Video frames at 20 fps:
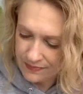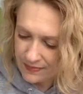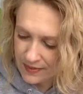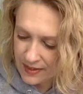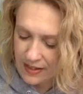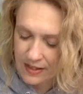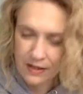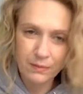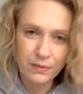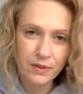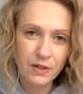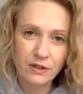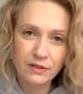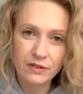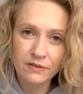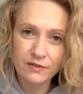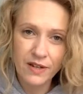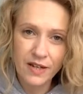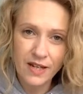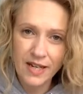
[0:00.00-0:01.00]
Keep
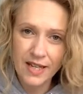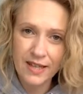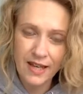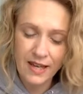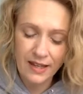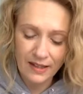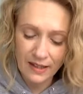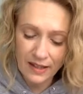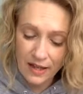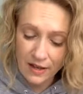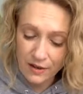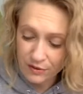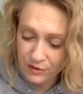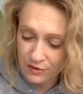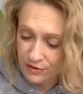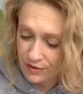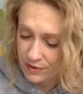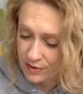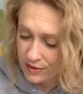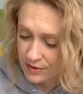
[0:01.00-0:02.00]
cultivating that
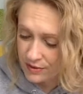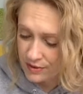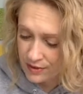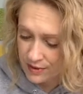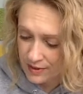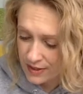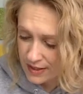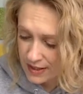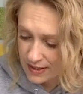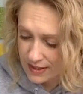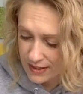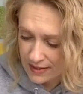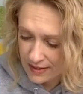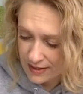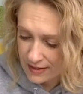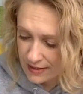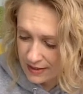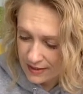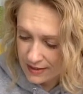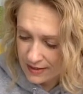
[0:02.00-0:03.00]
love,
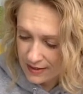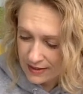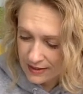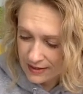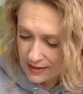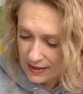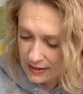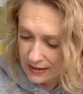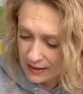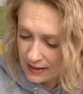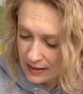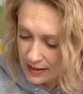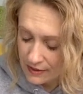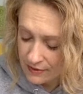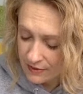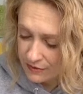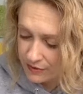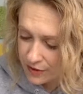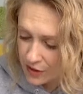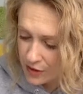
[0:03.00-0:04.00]
that
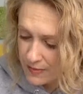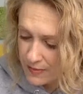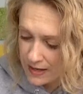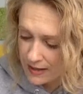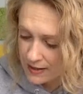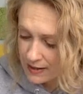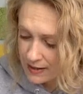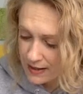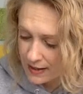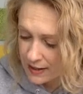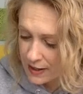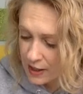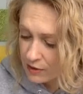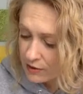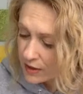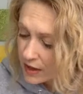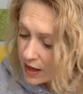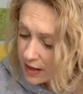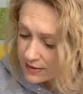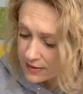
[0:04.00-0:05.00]
love for humanity, that
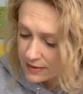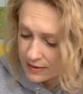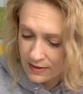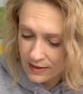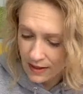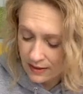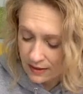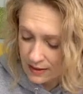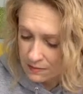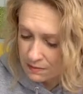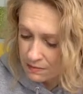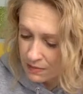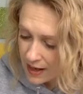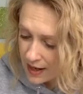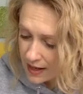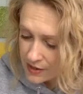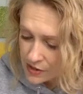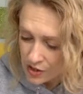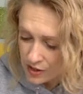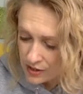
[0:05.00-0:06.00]
curiosity, that
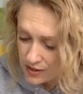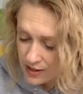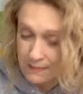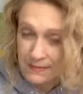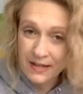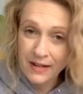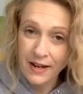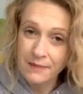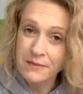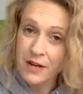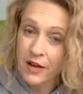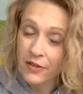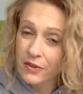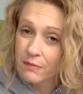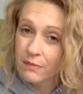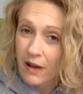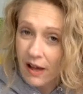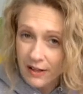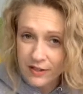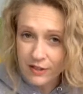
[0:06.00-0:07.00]
compassion. I mean, I'm not the
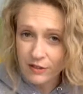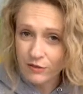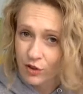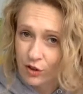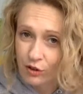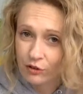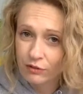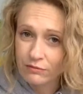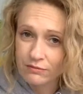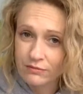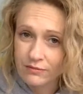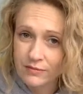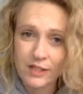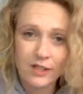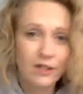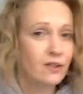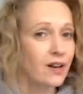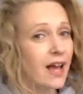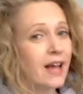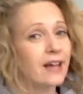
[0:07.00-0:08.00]
boss of you. You
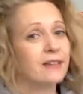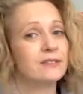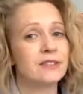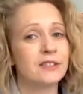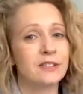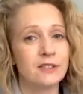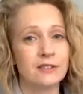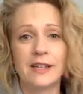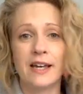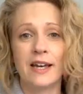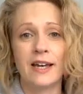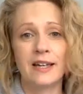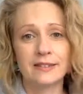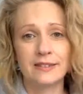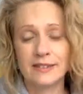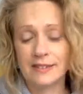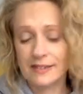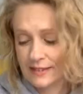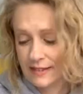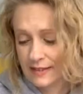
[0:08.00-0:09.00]
don't have to do
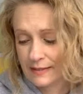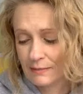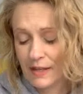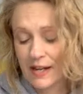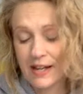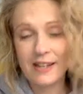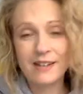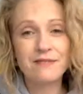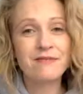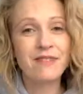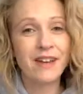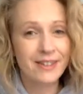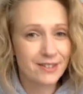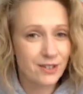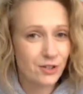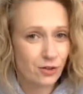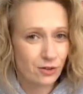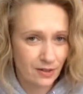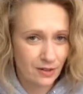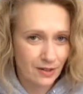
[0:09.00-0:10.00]
that. But I invite
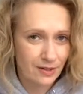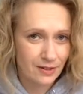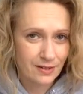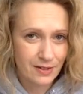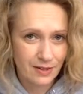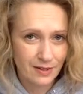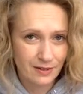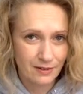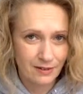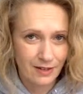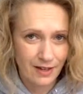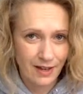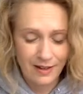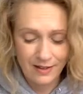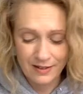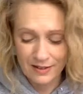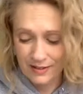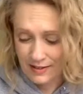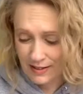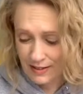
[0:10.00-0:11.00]
you to consider
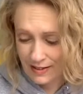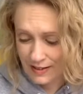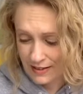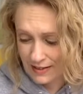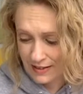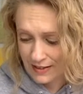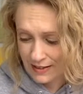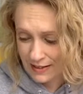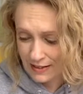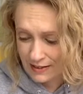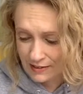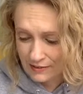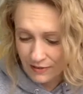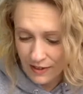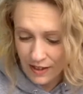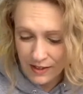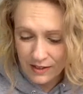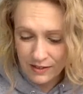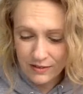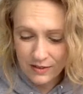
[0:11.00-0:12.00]
that. I
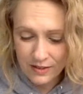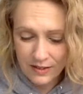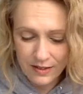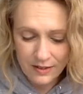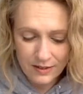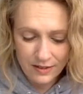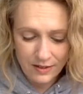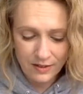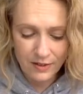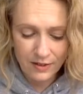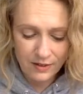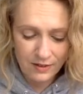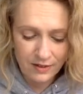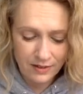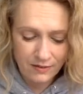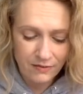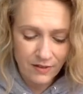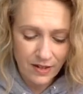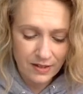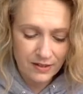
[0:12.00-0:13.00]
invite you to consider
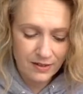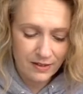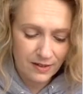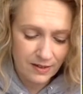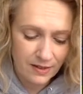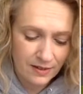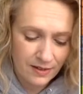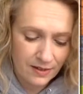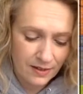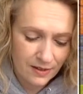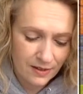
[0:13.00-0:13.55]
investing